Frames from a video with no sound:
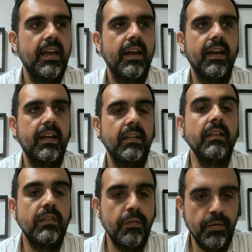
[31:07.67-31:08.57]
uh,
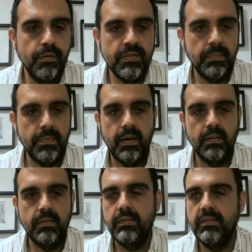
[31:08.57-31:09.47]
interviews
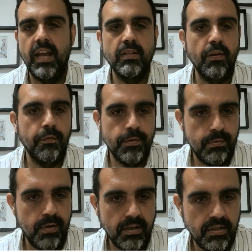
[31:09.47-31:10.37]
about change of
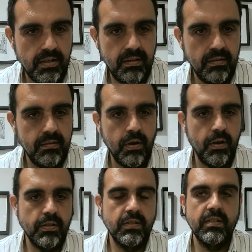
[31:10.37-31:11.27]
construction
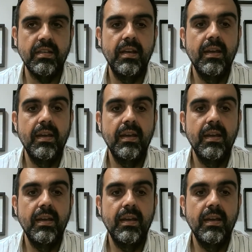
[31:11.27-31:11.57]
costs